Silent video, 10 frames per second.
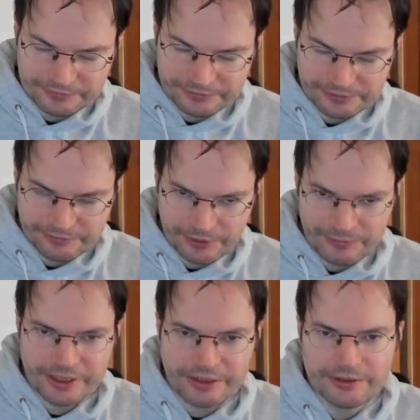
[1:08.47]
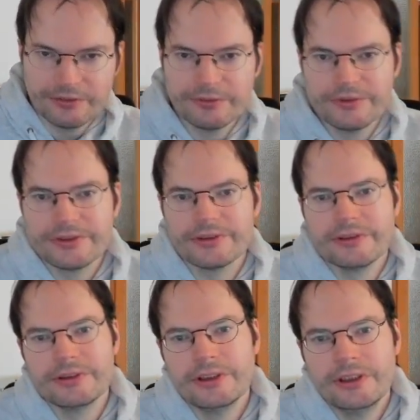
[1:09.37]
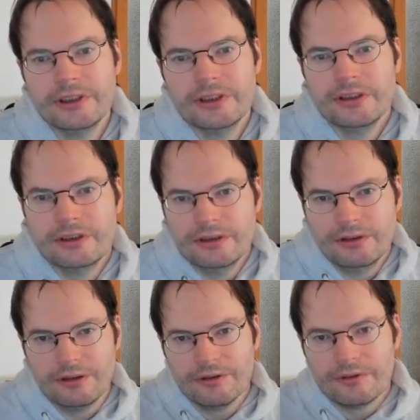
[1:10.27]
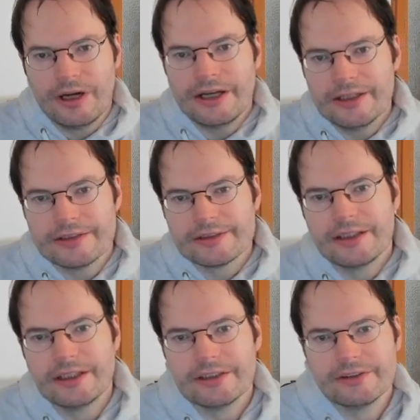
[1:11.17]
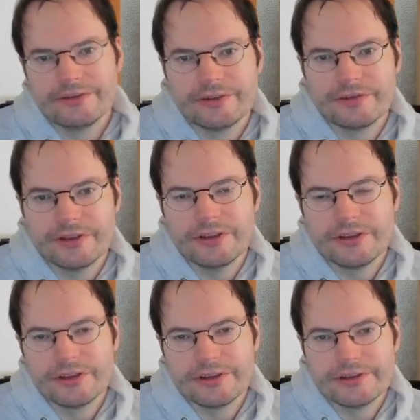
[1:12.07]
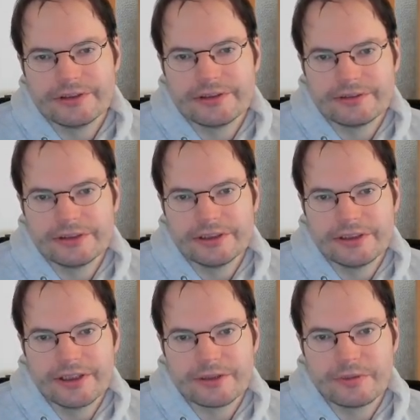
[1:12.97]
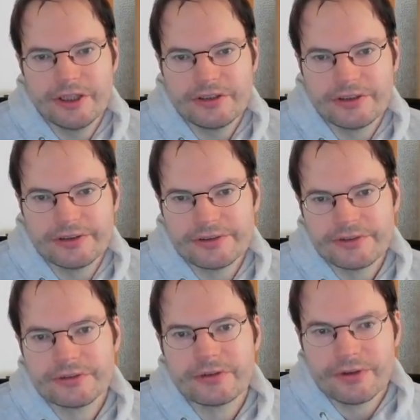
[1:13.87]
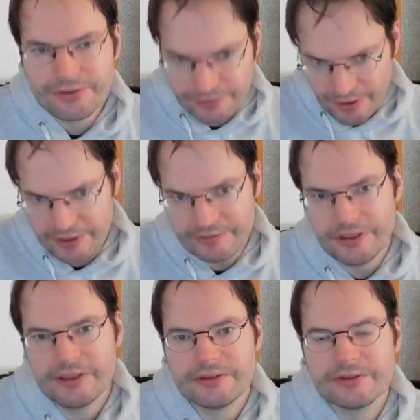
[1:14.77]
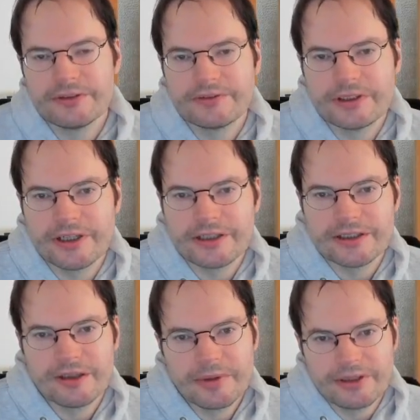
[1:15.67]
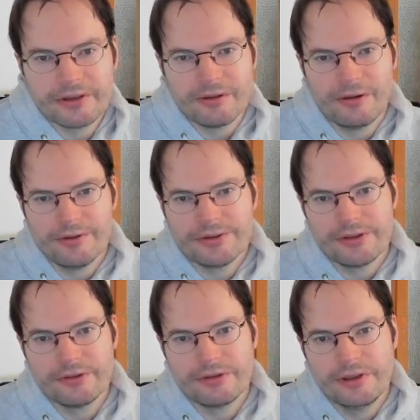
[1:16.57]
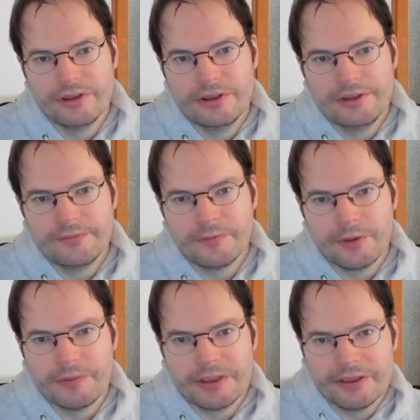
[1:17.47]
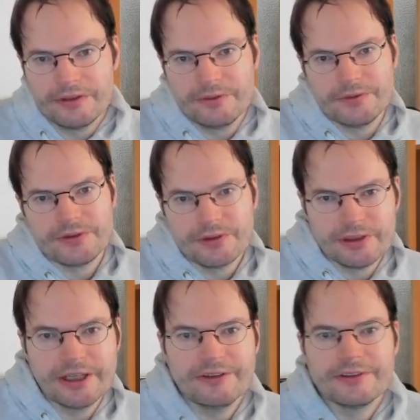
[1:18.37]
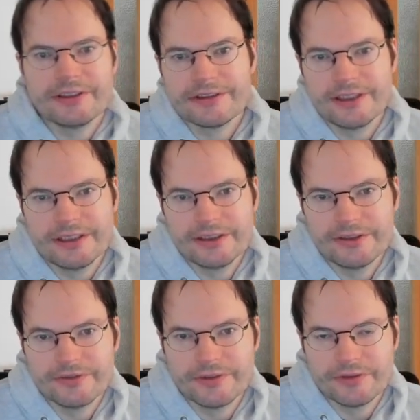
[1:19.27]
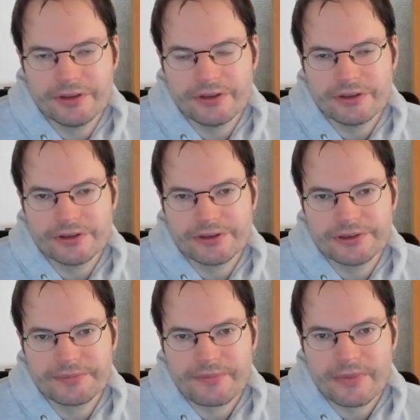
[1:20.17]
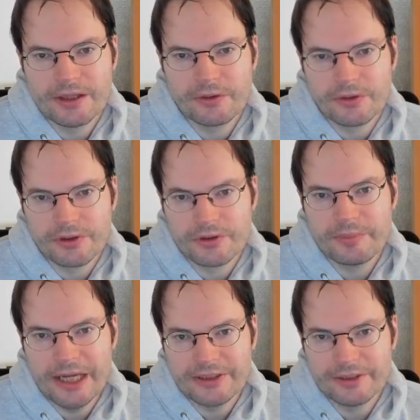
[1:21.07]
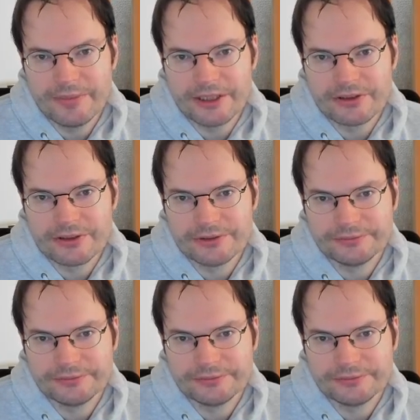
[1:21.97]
what we can use on the right-hand side of definitions, right, and expressions to construct values of the data, but they're also what we can use on the left-hand side of definitions in order to pattern match